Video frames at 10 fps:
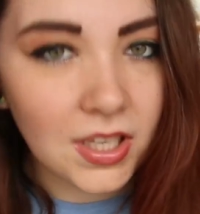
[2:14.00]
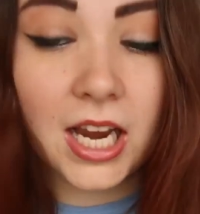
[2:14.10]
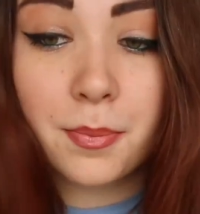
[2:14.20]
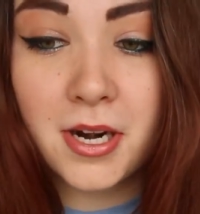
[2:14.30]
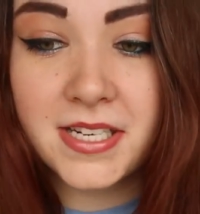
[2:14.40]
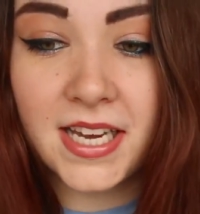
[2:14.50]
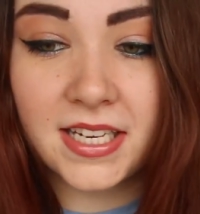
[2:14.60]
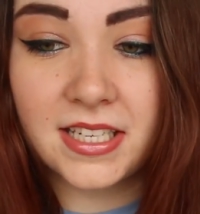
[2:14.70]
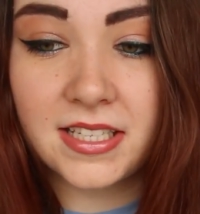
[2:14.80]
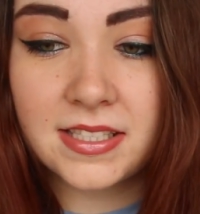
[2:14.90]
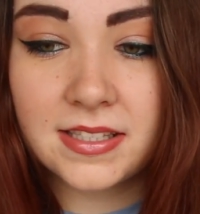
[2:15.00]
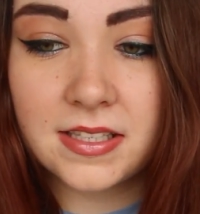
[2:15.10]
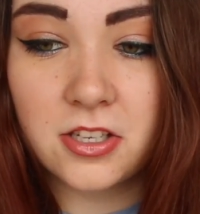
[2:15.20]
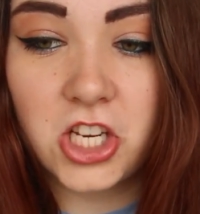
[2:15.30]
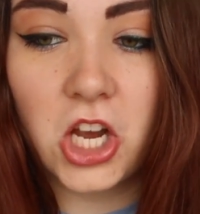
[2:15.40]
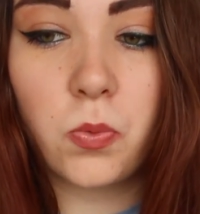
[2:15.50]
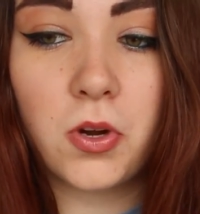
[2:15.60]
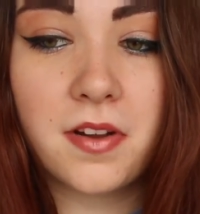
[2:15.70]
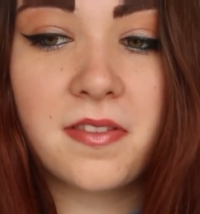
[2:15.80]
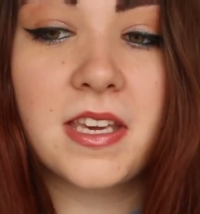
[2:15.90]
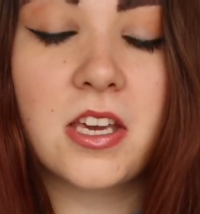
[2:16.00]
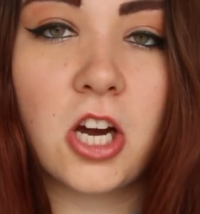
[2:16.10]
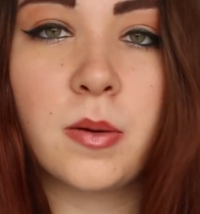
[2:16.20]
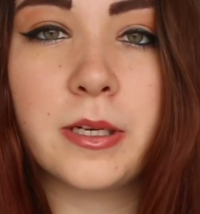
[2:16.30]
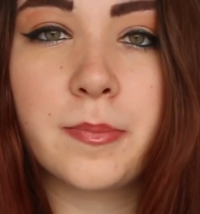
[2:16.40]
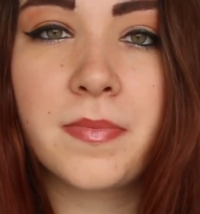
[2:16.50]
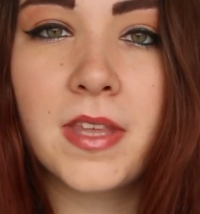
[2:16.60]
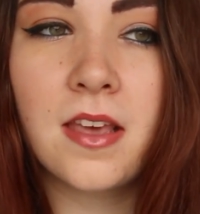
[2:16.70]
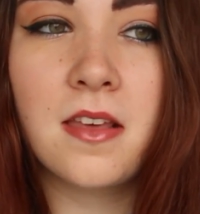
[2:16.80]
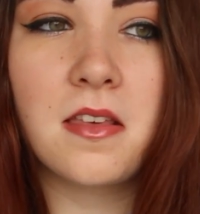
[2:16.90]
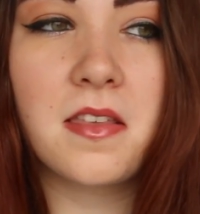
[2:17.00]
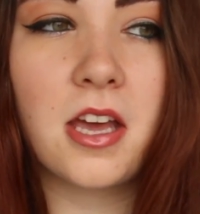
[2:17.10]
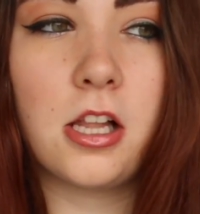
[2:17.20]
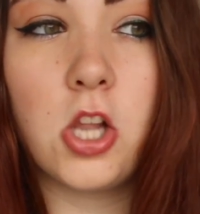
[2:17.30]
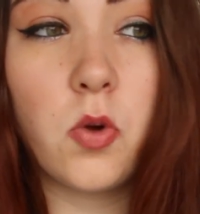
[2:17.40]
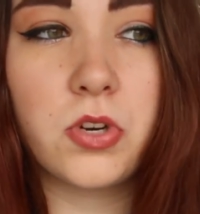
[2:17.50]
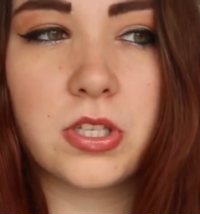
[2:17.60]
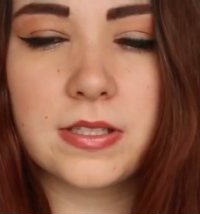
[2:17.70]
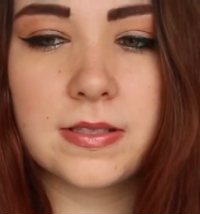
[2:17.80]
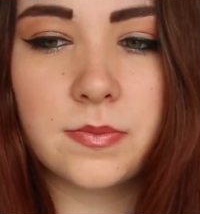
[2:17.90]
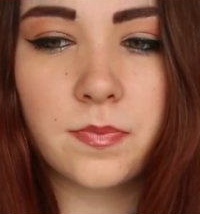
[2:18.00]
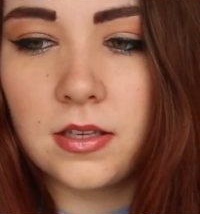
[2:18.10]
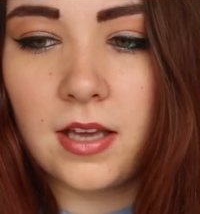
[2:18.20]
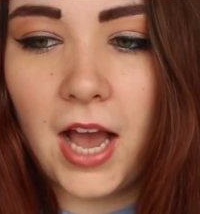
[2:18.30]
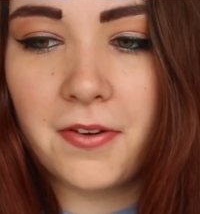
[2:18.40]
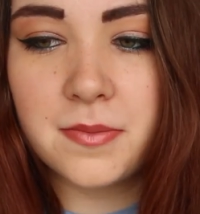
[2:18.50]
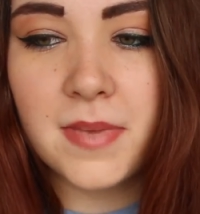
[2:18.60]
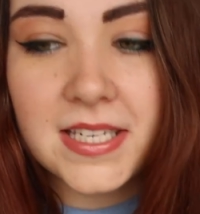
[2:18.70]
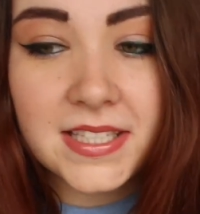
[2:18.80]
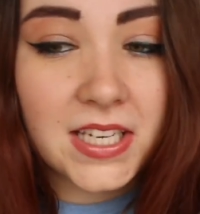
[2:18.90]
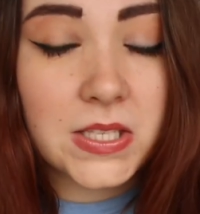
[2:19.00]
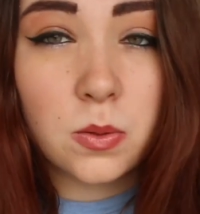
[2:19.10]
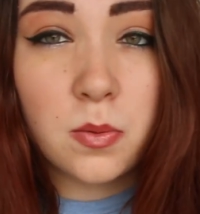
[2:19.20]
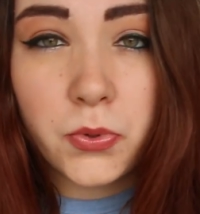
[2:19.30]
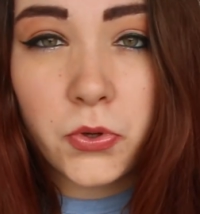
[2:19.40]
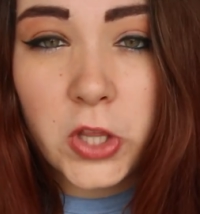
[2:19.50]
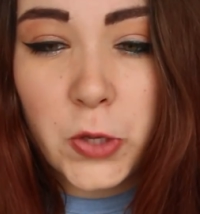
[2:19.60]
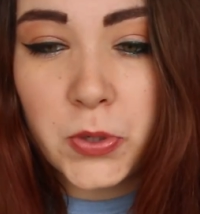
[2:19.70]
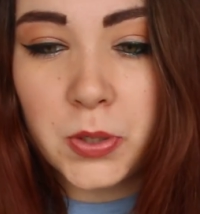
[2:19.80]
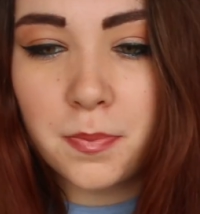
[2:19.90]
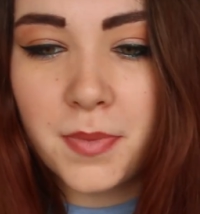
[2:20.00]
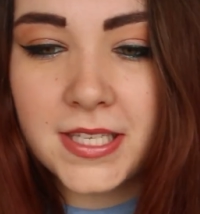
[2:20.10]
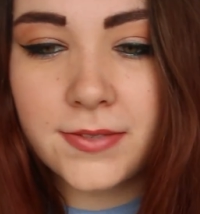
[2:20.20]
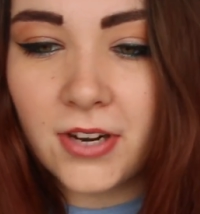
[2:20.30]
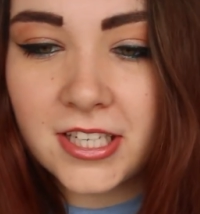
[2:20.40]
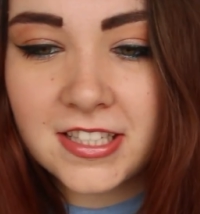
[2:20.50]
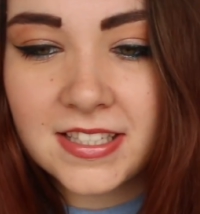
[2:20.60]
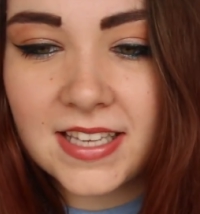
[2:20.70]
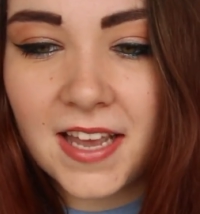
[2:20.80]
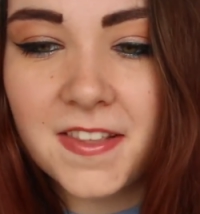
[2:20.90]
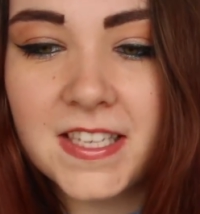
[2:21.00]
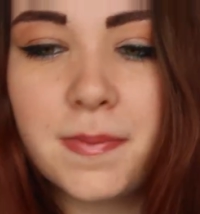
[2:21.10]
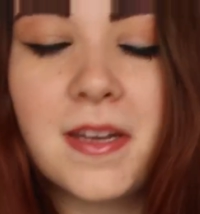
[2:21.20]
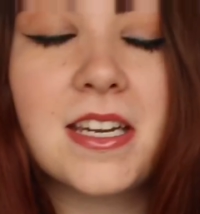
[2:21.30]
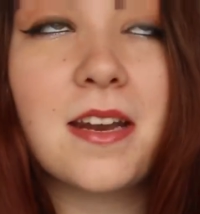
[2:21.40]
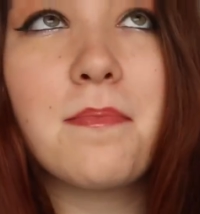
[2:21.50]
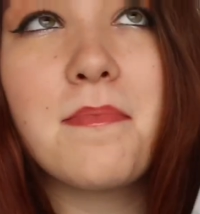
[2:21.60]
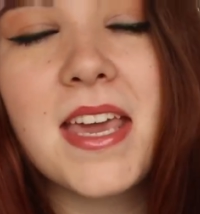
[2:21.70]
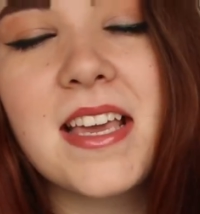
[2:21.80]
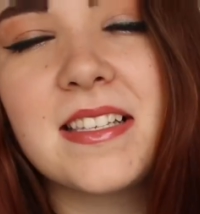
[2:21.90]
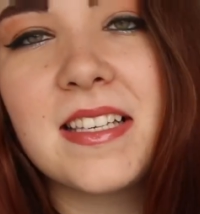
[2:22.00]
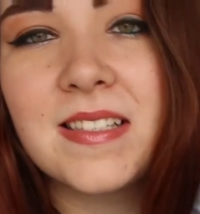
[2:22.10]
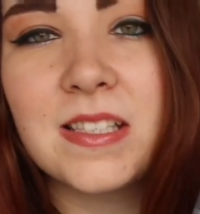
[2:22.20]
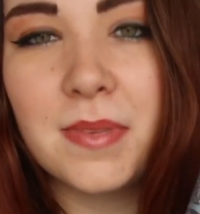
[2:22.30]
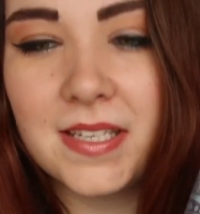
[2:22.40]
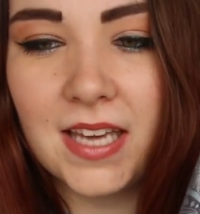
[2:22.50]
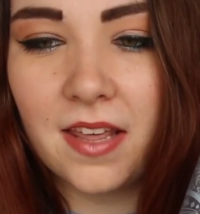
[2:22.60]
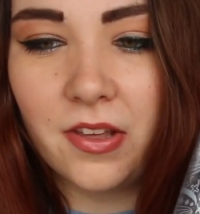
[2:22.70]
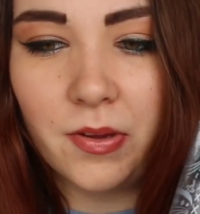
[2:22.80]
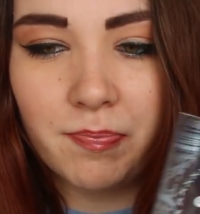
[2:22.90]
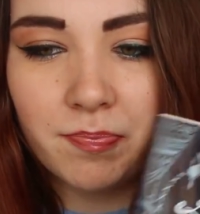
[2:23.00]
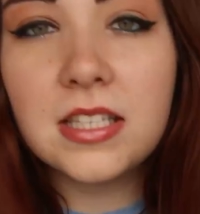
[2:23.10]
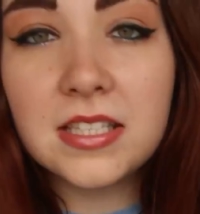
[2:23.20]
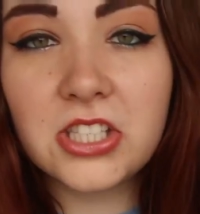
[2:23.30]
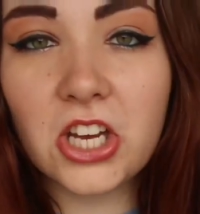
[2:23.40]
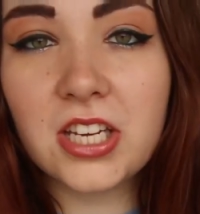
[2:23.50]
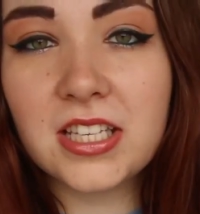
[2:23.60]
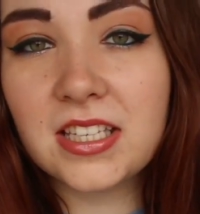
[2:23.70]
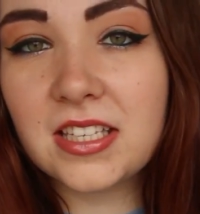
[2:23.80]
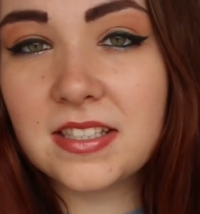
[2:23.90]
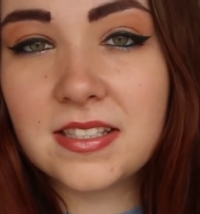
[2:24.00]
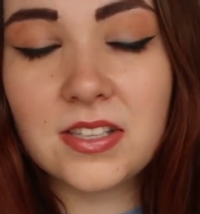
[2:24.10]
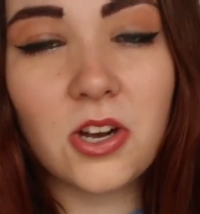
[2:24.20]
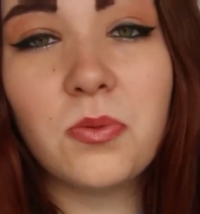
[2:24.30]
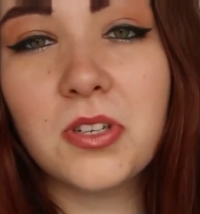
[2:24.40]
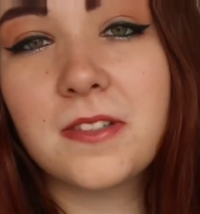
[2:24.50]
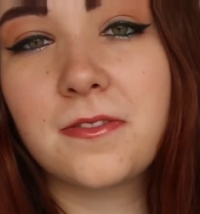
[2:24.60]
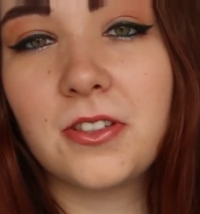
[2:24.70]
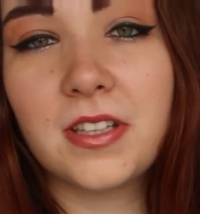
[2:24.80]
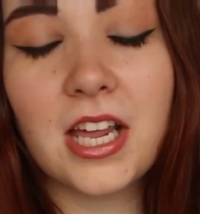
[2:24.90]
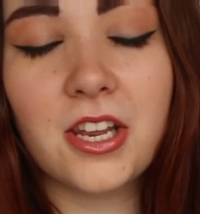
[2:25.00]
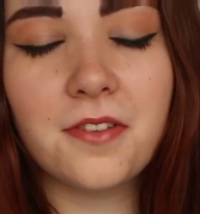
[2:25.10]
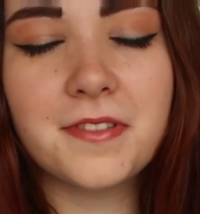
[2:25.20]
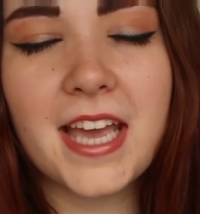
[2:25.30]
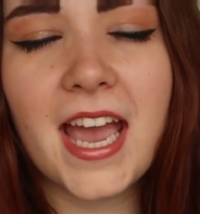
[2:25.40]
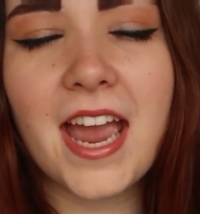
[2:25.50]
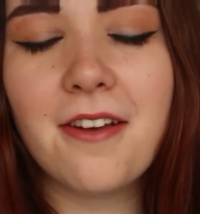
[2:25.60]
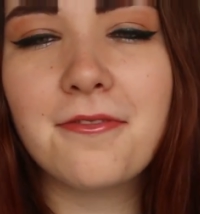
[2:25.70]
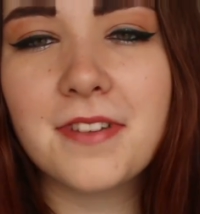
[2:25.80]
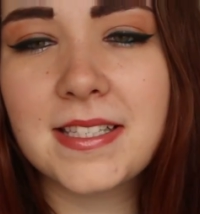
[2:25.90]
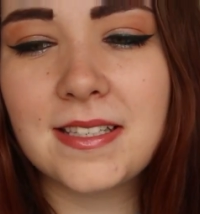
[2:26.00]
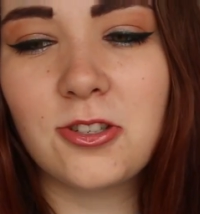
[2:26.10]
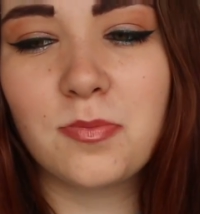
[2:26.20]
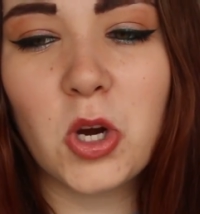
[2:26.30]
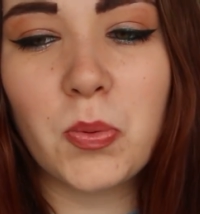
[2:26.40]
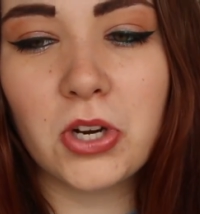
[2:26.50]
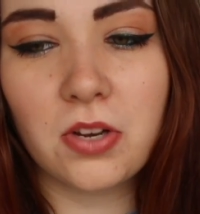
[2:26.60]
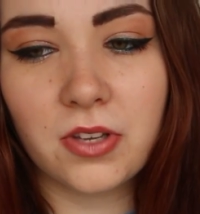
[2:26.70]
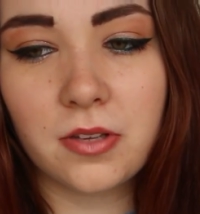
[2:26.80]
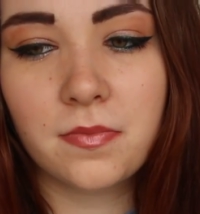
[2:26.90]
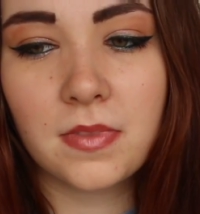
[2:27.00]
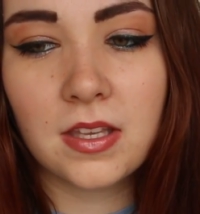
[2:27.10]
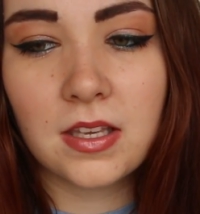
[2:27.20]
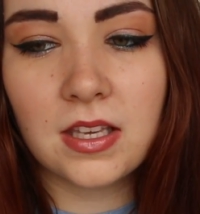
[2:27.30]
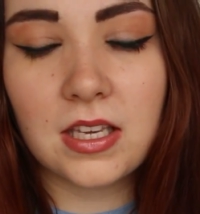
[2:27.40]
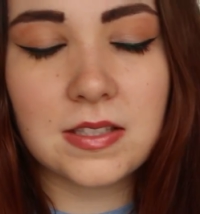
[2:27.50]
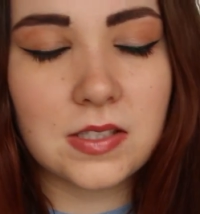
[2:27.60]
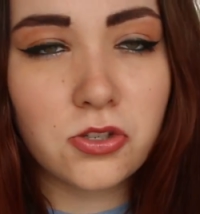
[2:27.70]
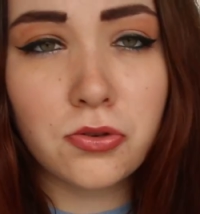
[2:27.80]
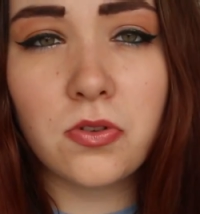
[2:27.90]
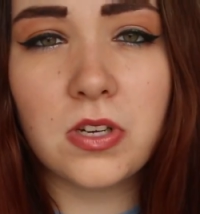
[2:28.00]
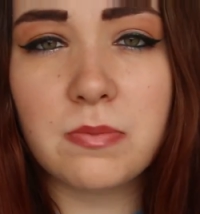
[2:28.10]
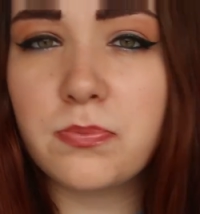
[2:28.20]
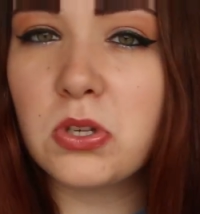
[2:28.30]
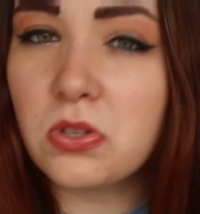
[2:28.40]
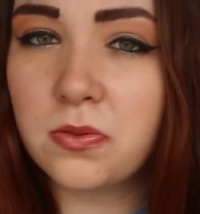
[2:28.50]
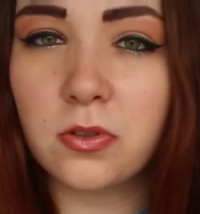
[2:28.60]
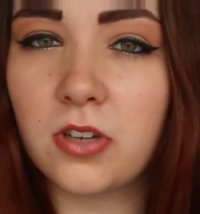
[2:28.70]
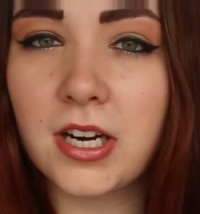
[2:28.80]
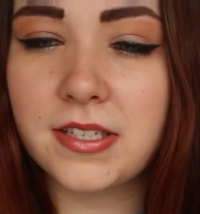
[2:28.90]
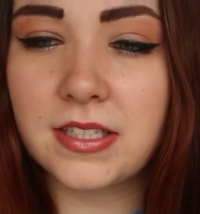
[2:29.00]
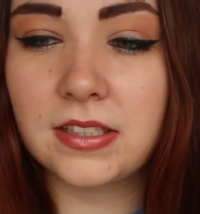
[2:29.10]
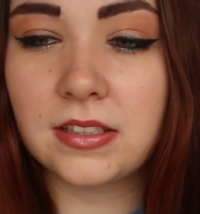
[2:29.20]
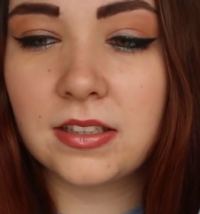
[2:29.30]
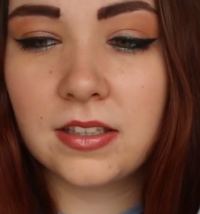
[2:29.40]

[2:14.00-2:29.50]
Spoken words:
Our protagonists share one thing in common, that they are loners. After meeting at a swimming pool, they become best friends and they spend an amazing summer together. This journey is so wonderful and I loved every single moment of it. It's truly beautiful writing.